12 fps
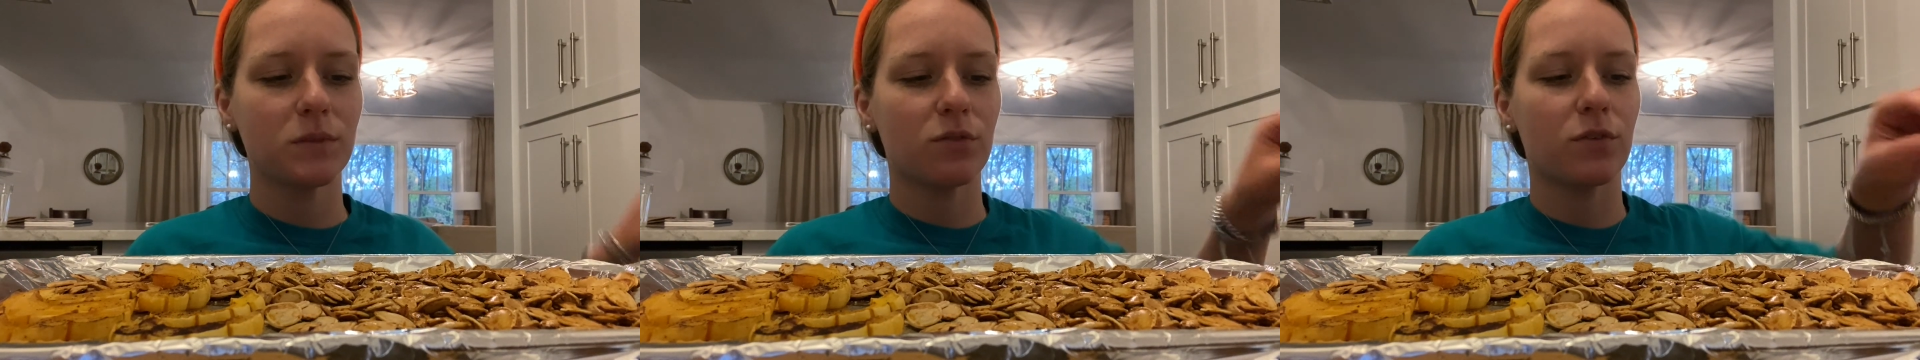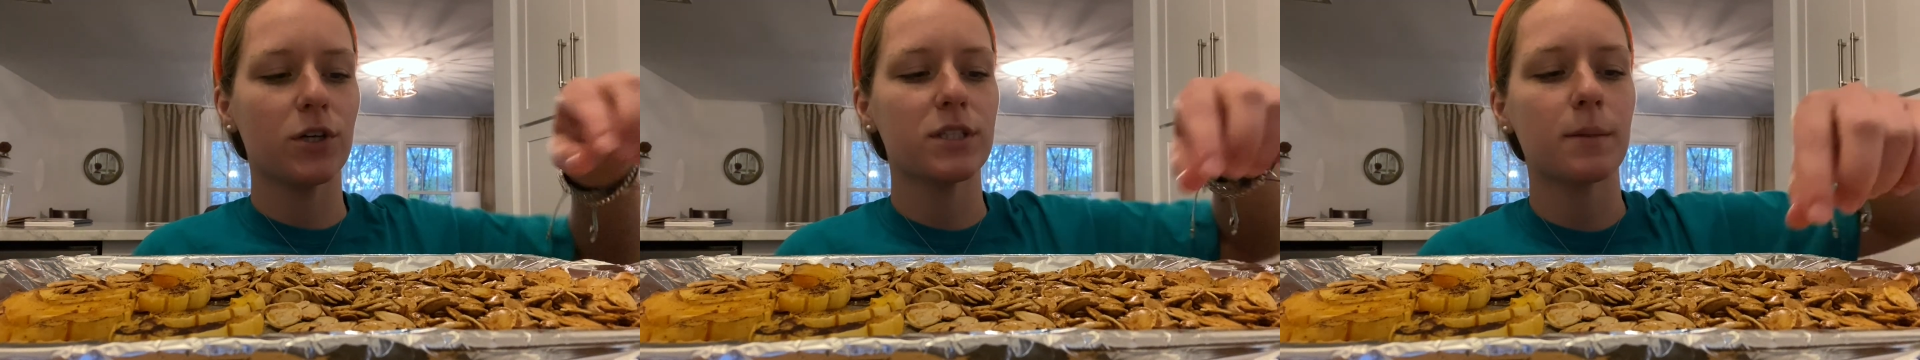
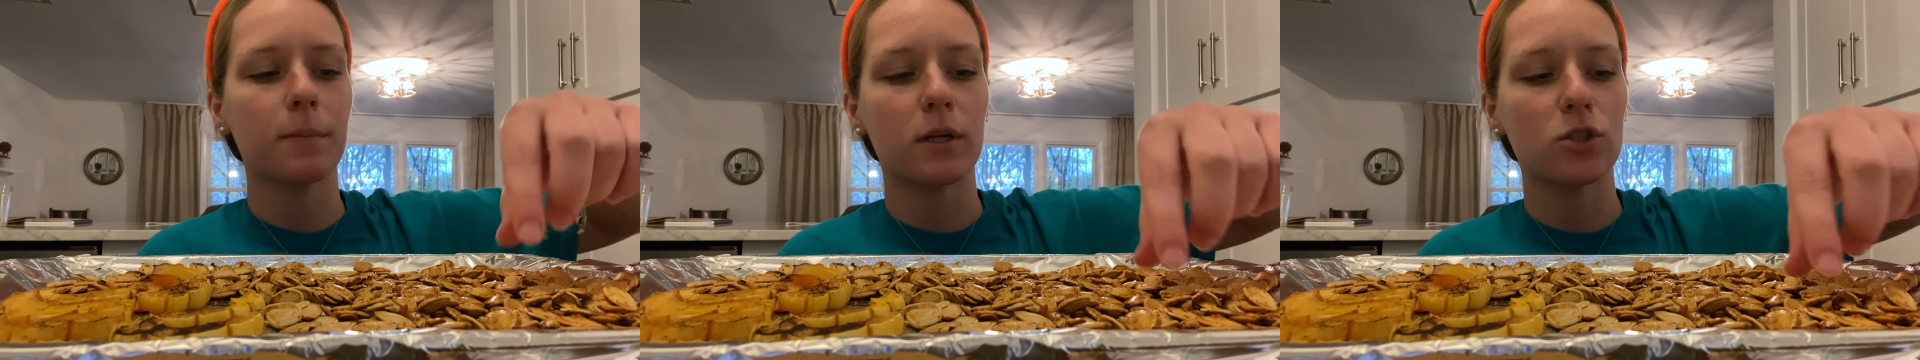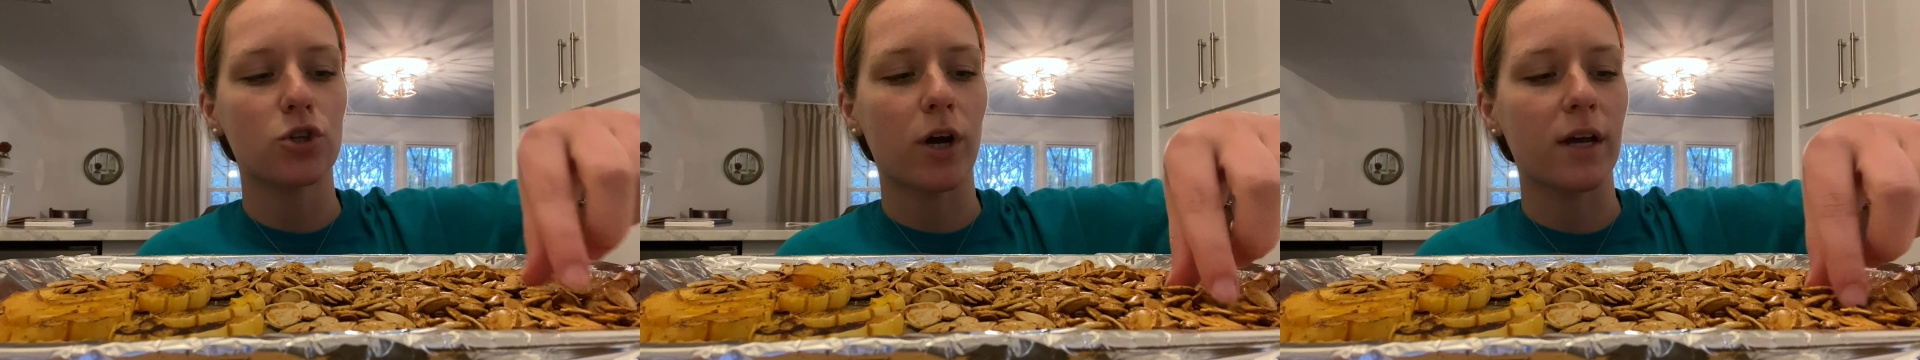First, I'm
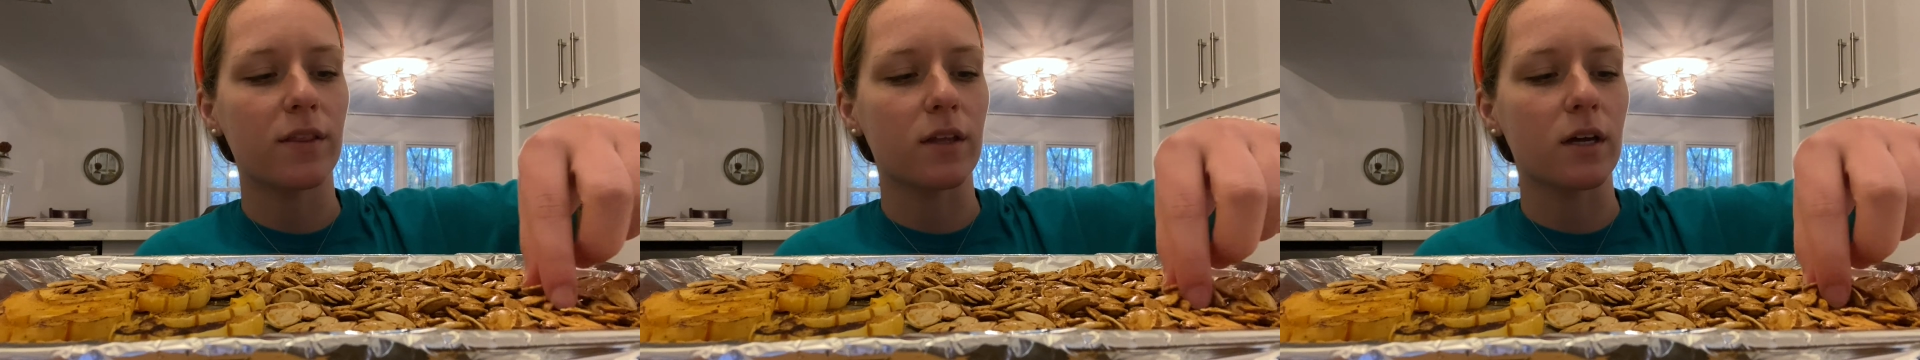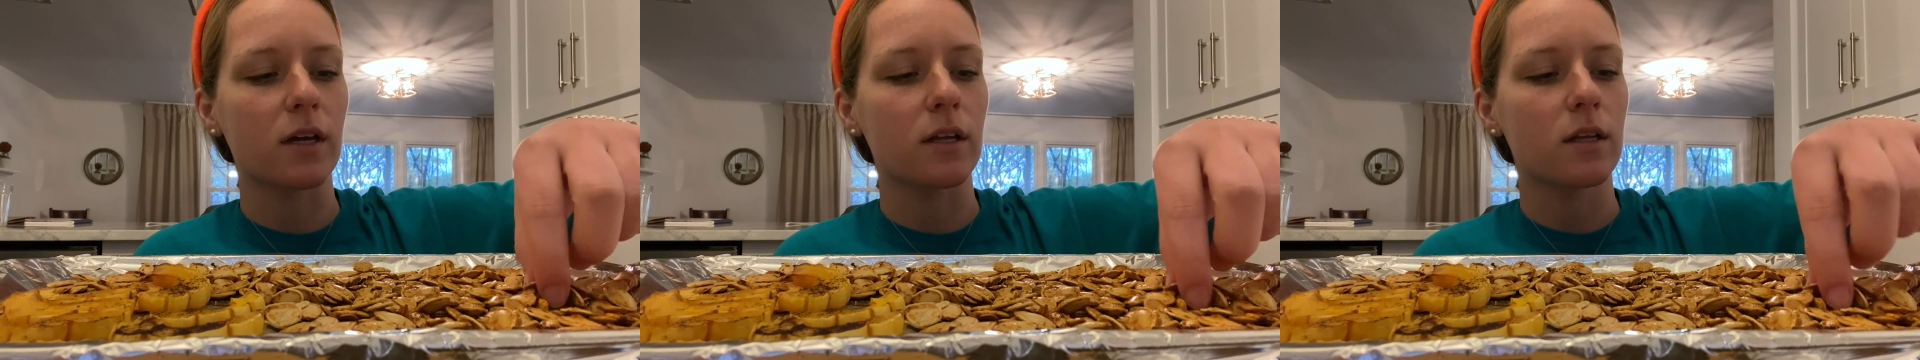gonna try
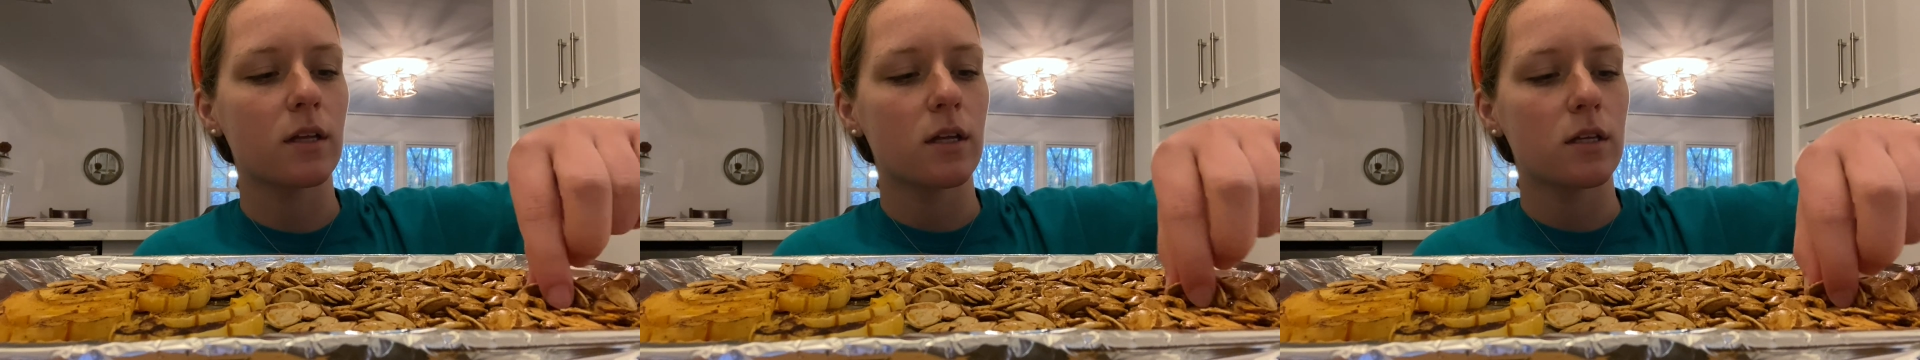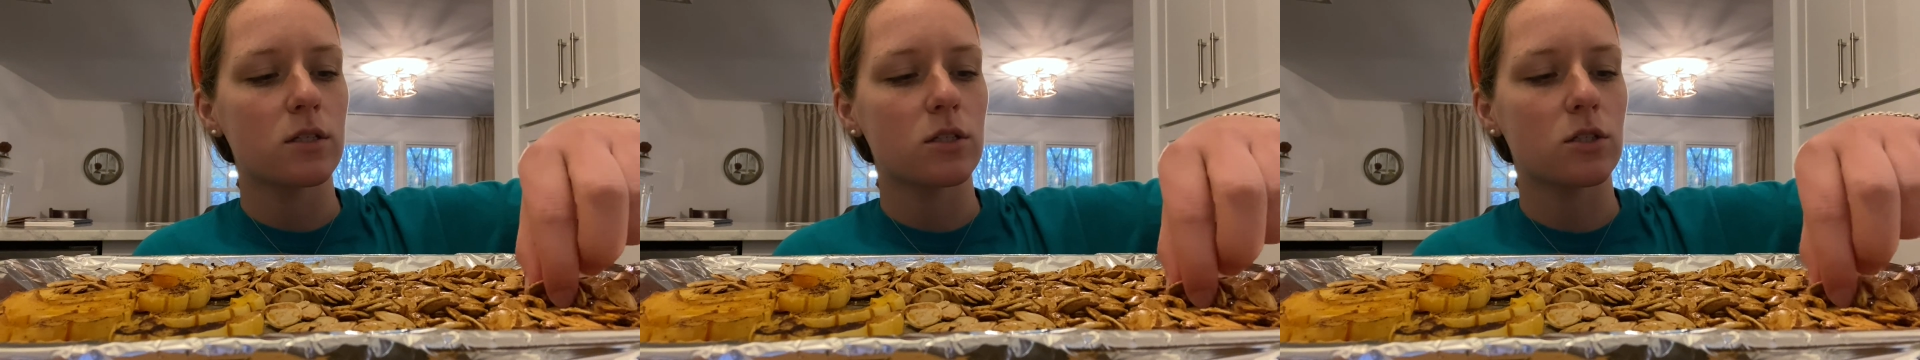the
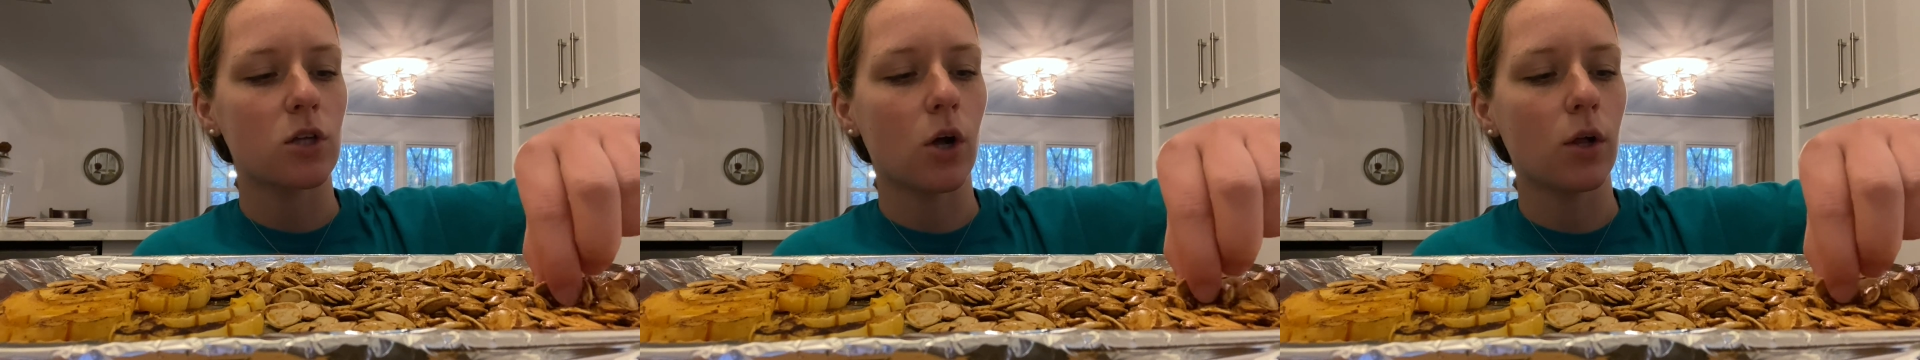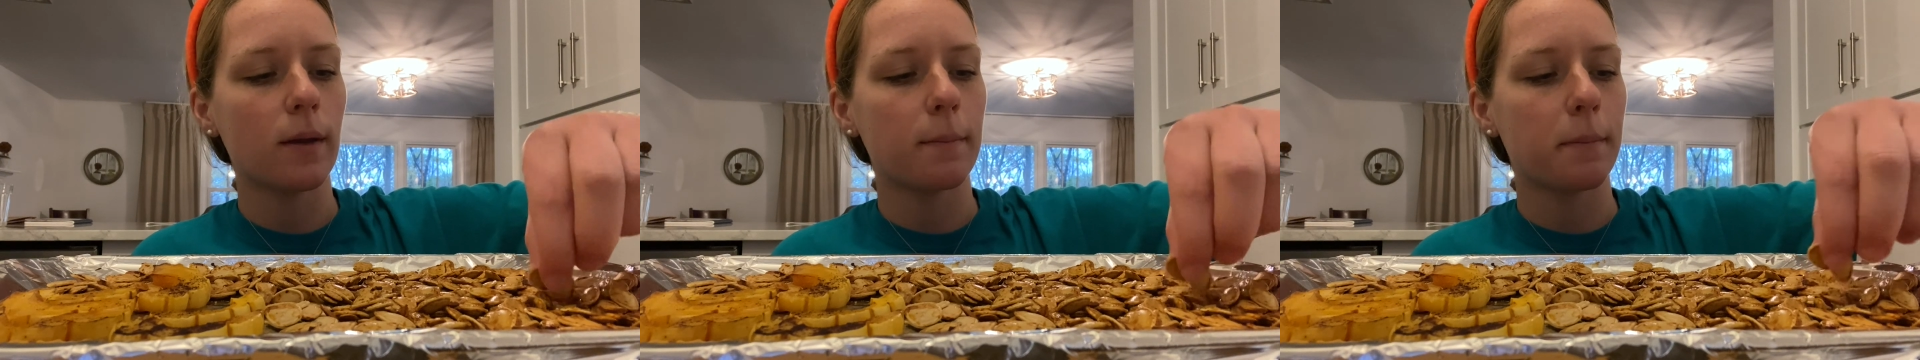
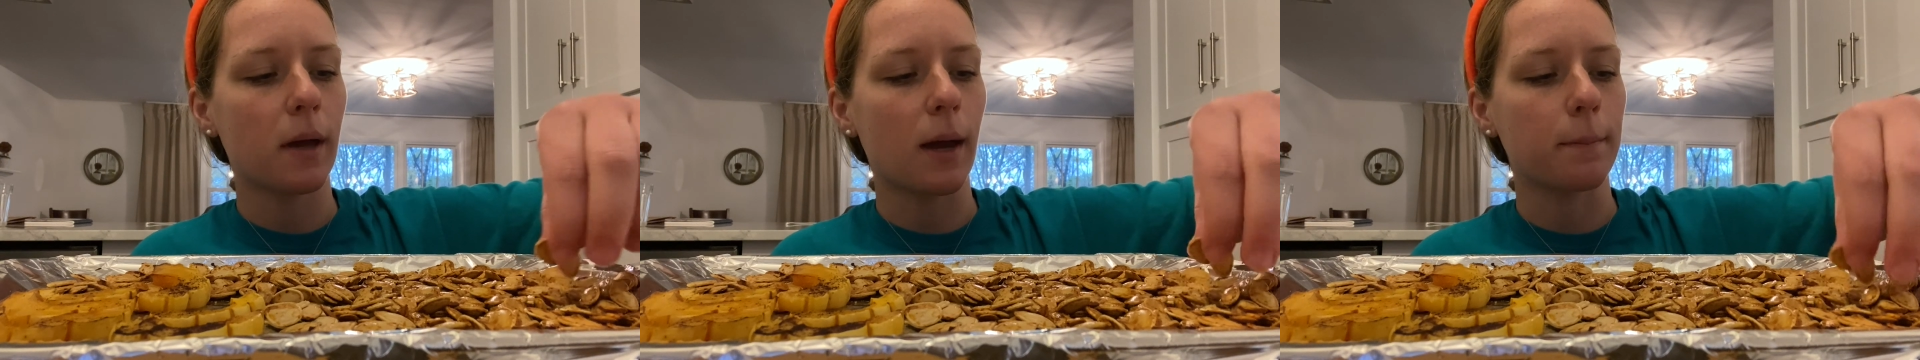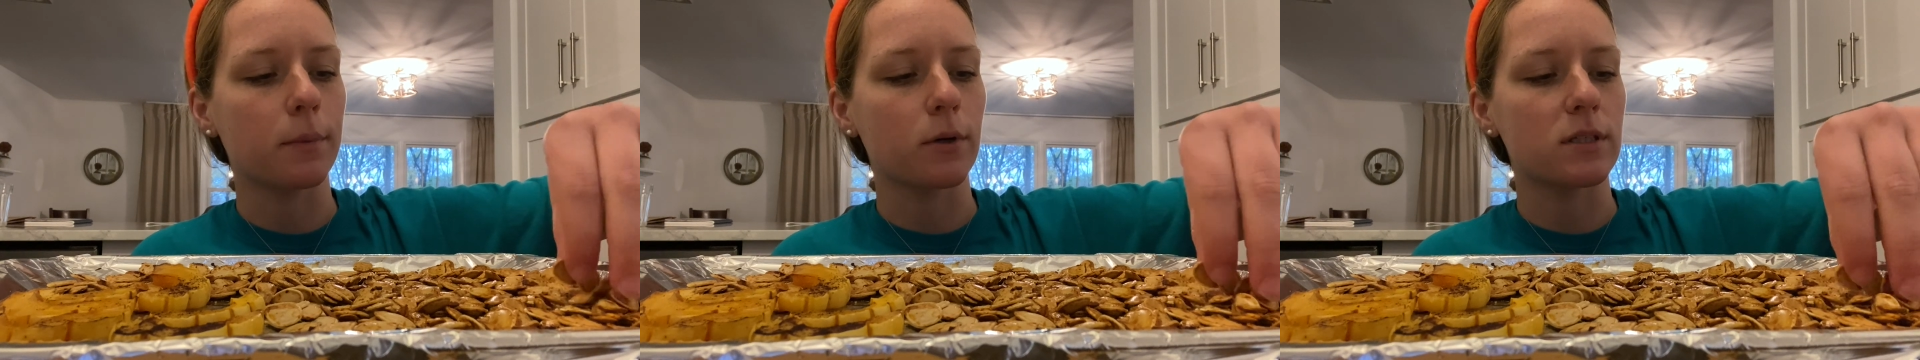salt and
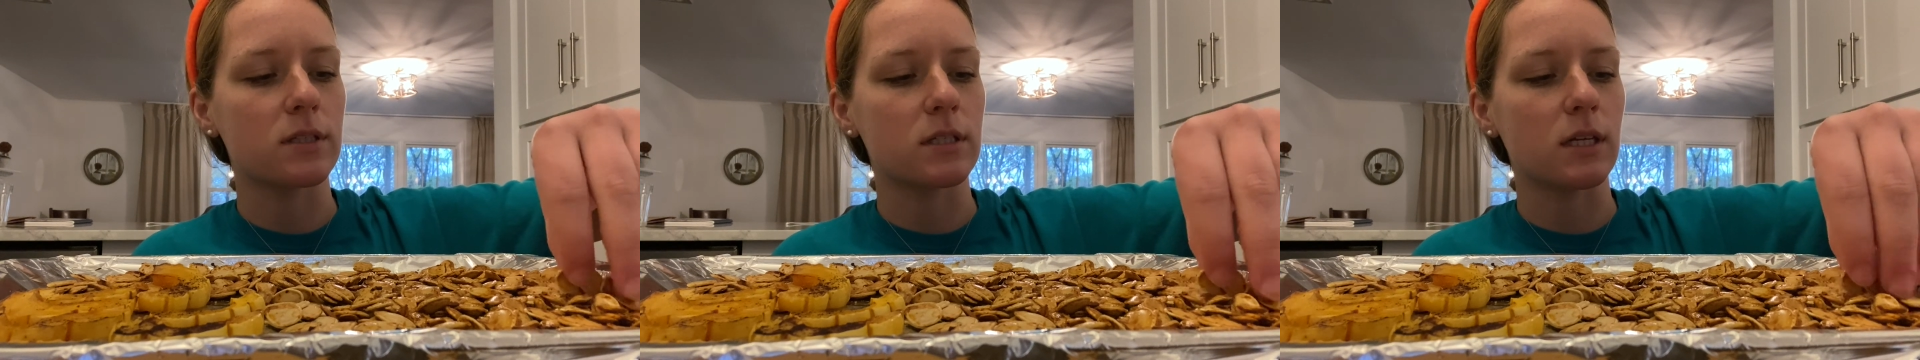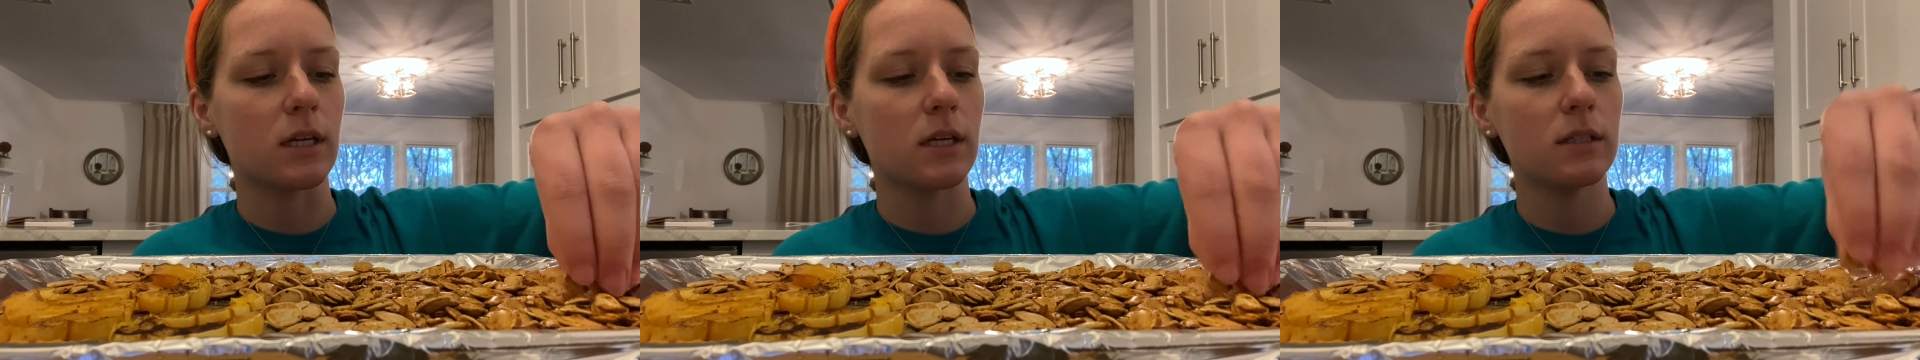pepper
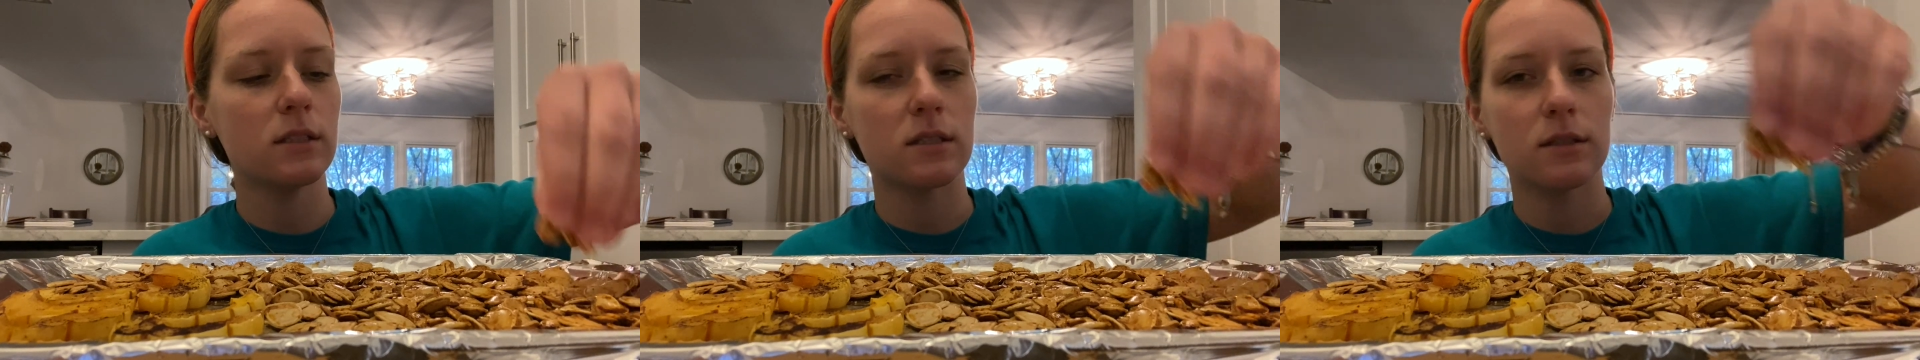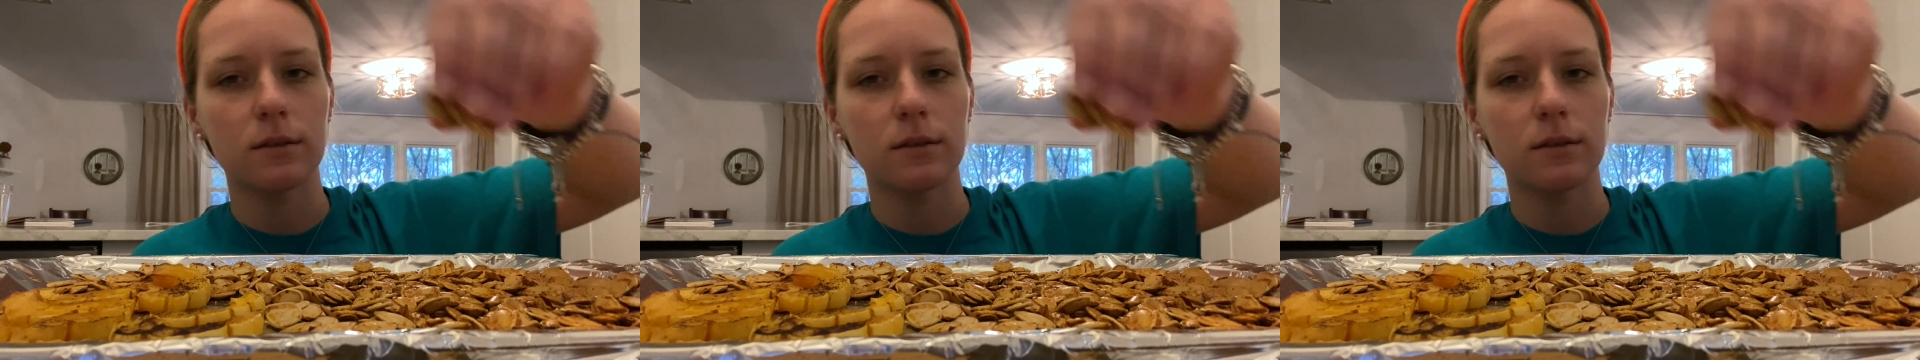seeds.